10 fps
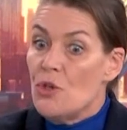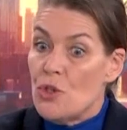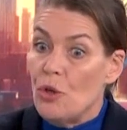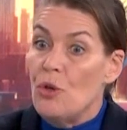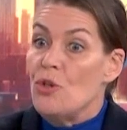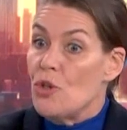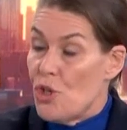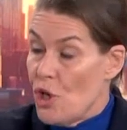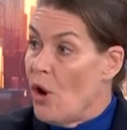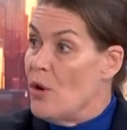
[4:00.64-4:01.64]
to
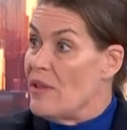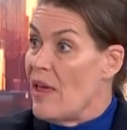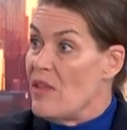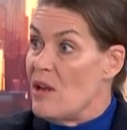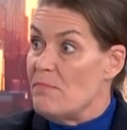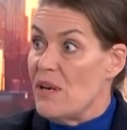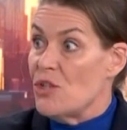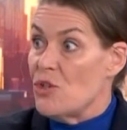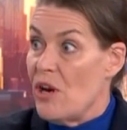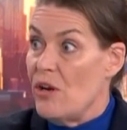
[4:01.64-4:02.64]
show that the
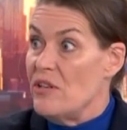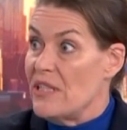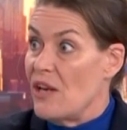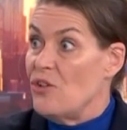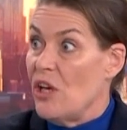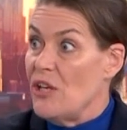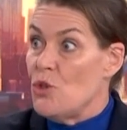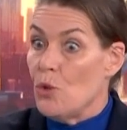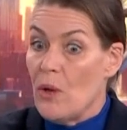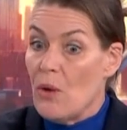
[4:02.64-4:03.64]
administrator is actually
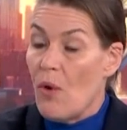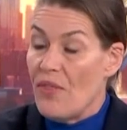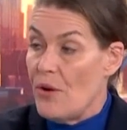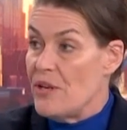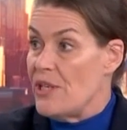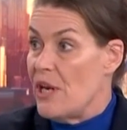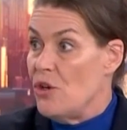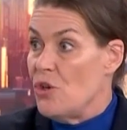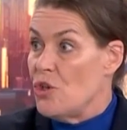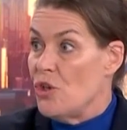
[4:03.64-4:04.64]
doing what they're
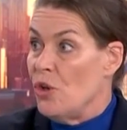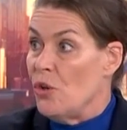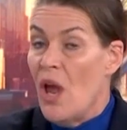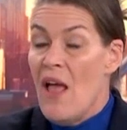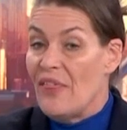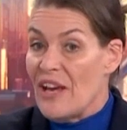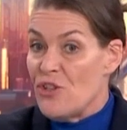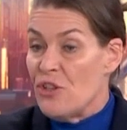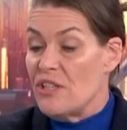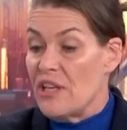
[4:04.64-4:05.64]
intended to do. They
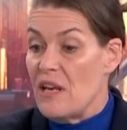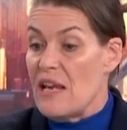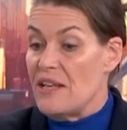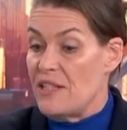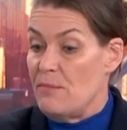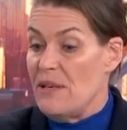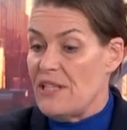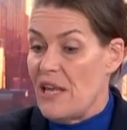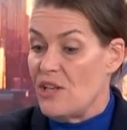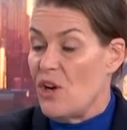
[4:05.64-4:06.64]
should see estimates
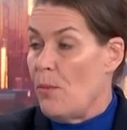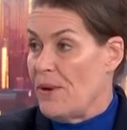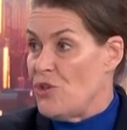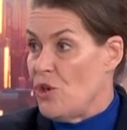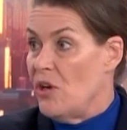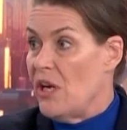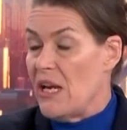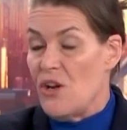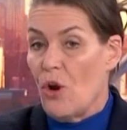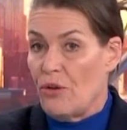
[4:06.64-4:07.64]
as an opportunity,
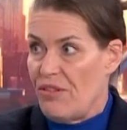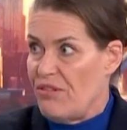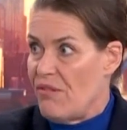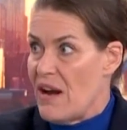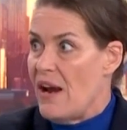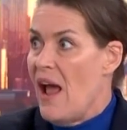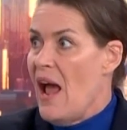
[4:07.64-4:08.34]
not a threat.